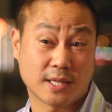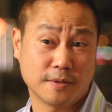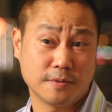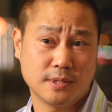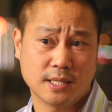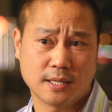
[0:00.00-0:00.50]
so
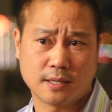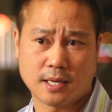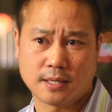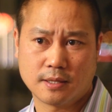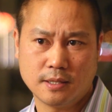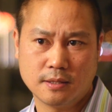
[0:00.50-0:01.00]
that was, I
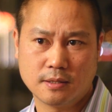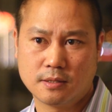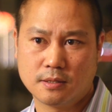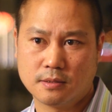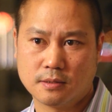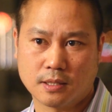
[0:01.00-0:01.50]
think,
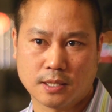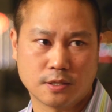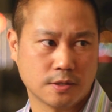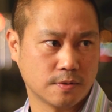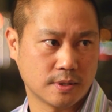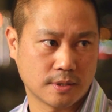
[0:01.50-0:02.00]
I don't
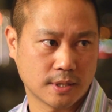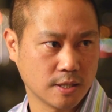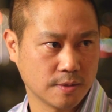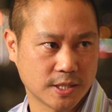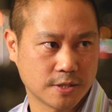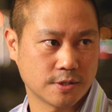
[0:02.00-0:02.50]
know, in
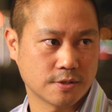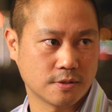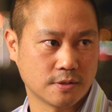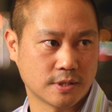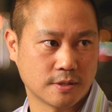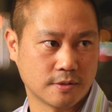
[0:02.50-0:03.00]
elementary
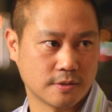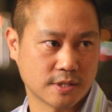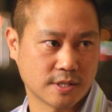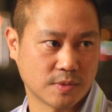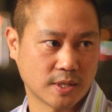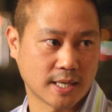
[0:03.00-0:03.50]
school or
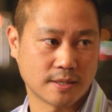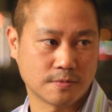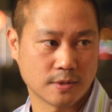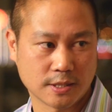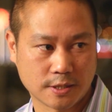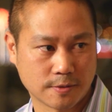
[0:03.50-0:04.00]
something, I
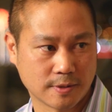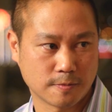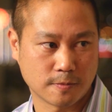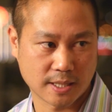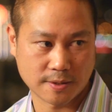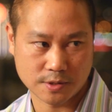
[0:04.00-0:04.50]
didn't really know
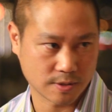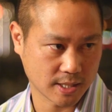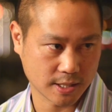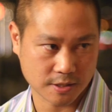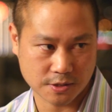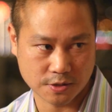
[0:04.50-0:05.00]
what I was doing.
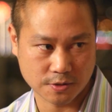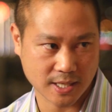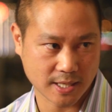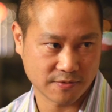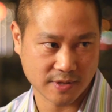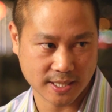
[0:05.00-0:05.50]
I just knew
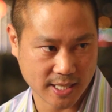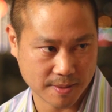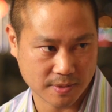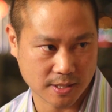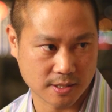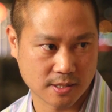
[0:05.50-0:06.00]
that if I
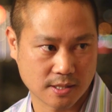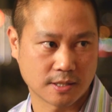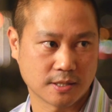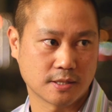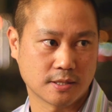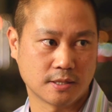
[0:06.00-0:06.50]
typed these
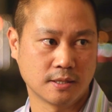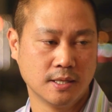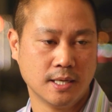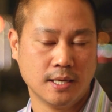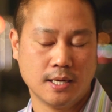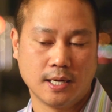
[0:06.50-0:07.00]
things in,
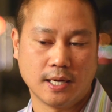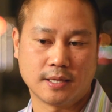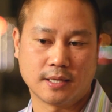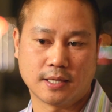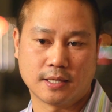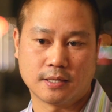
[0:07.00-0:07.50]

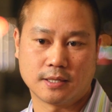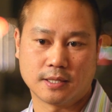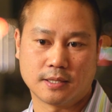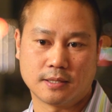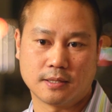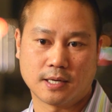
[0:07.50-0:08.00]
and then
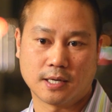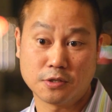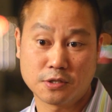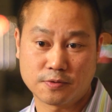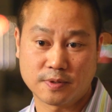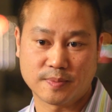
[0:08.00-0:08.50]
I
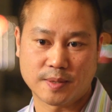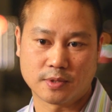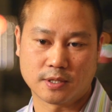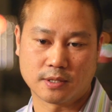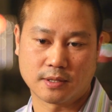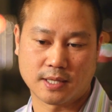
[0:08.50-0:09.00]
also
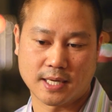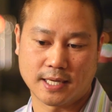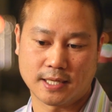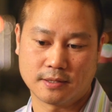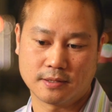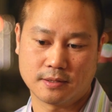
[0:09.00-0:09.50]
remember
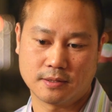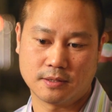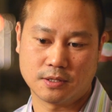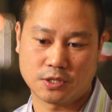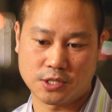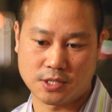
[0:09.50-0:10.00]
that
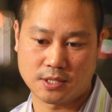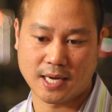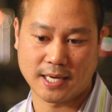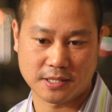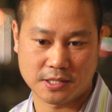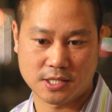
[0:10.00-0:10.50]

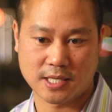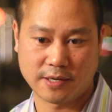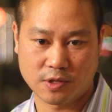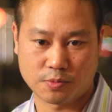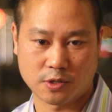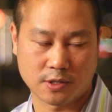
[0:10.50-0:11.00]
I could
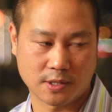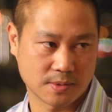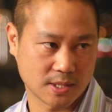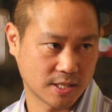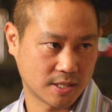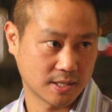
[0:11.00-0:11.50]
save the
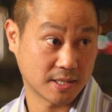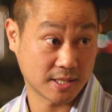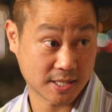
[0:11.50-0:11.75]
programs onto